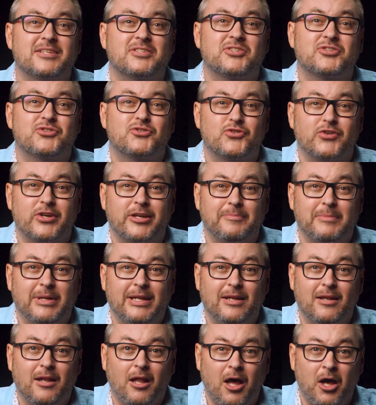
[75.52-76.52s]
extremely
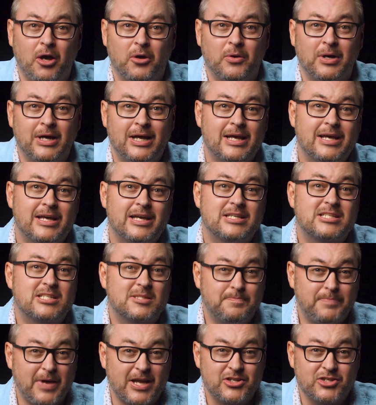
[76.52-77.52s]
low,
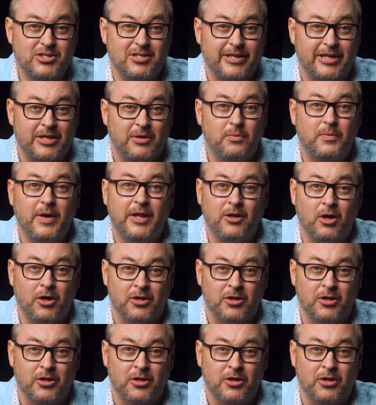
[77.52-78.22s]
especially when